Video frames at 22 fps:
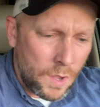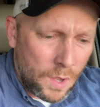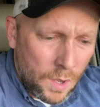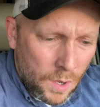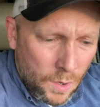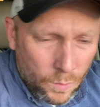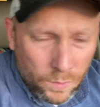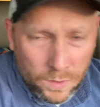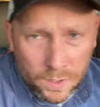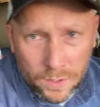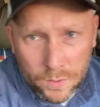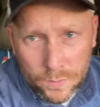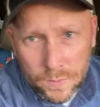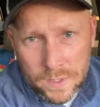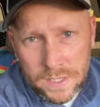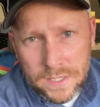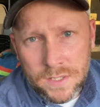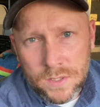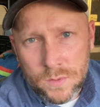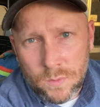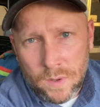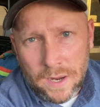one of the
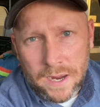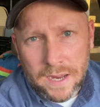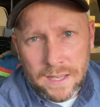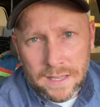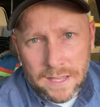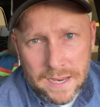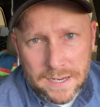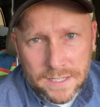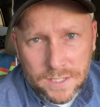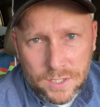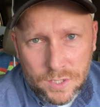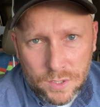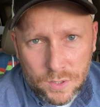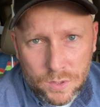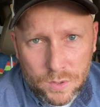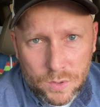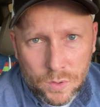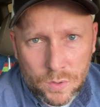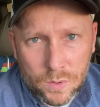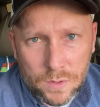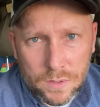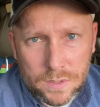reasons why I like
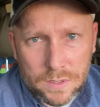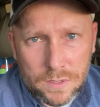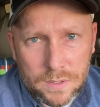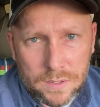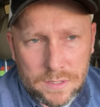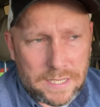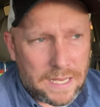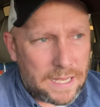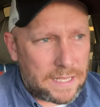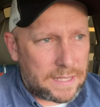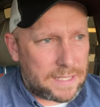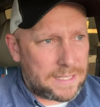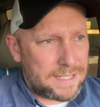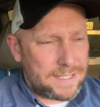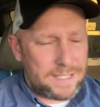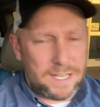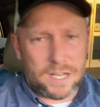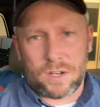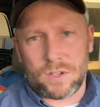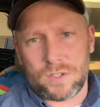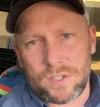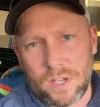to take the
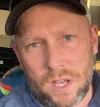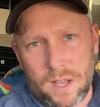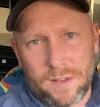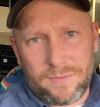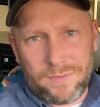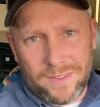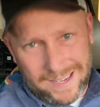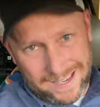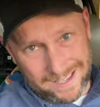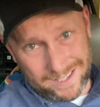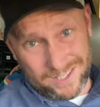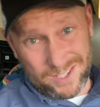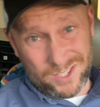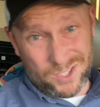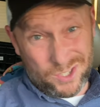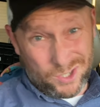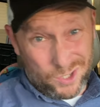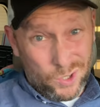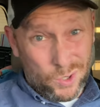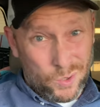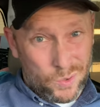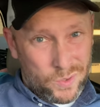stickers off, like as
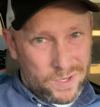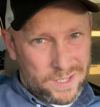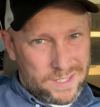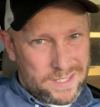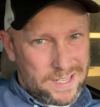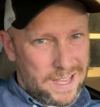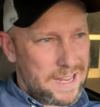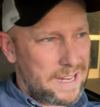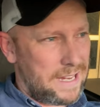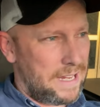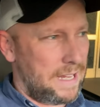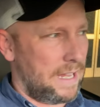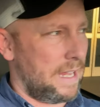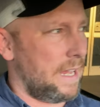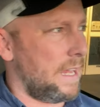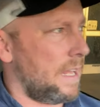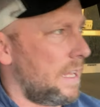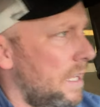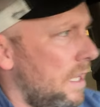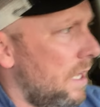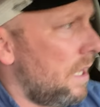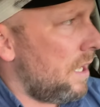soon as I
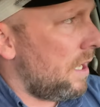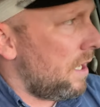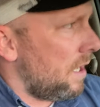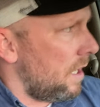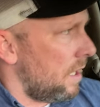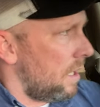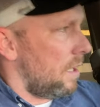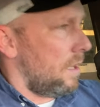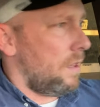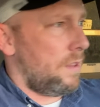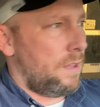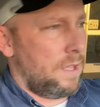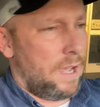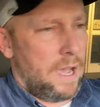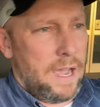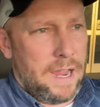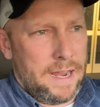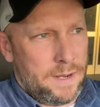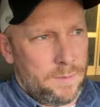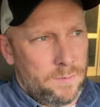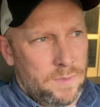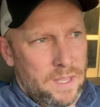get the
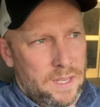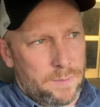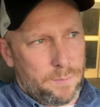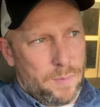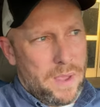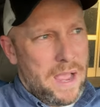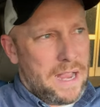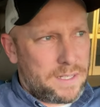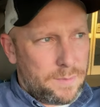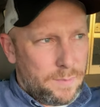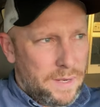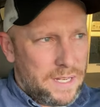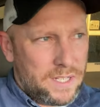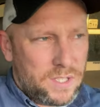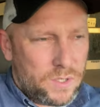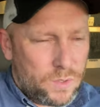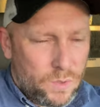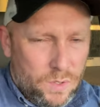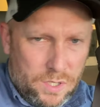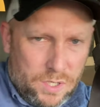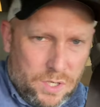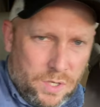item, like back to my
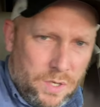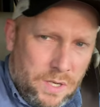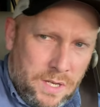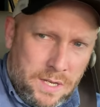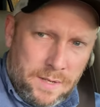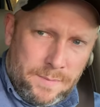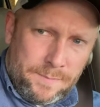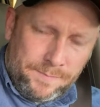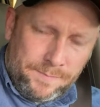storage unit,